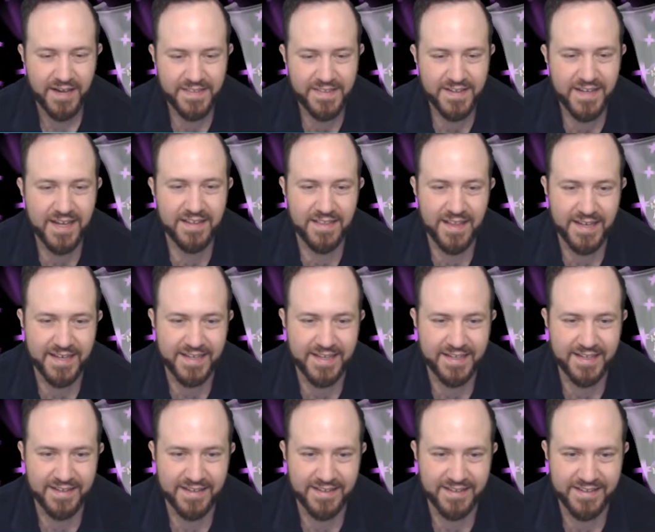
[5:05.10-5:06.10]
think I like it
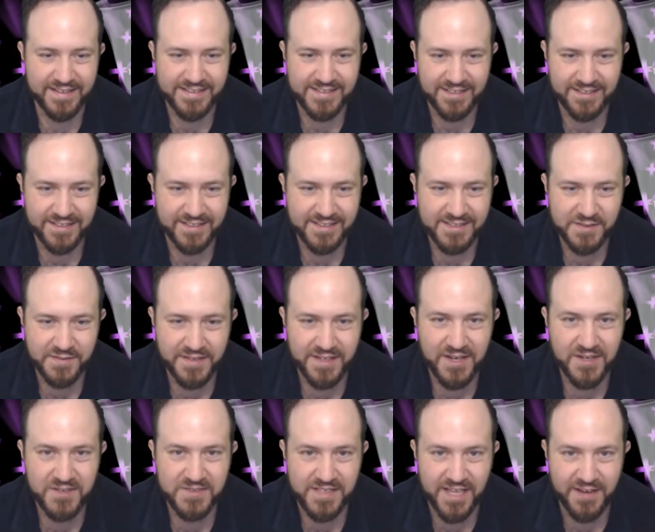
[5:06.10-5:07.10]
on heights here, because if he
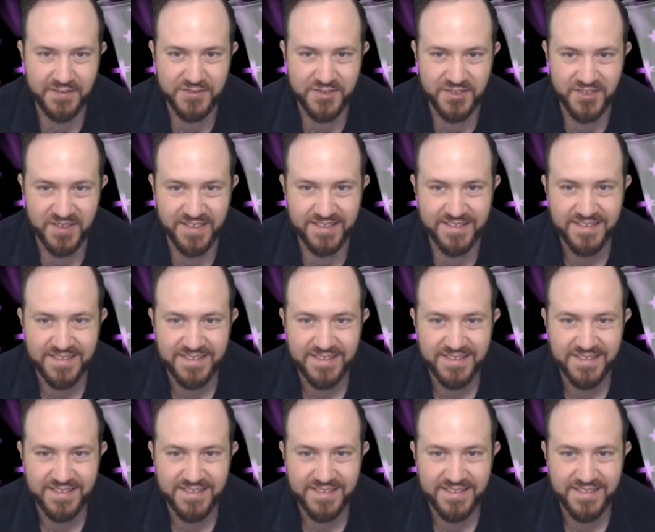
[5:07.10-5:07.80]
goes after it...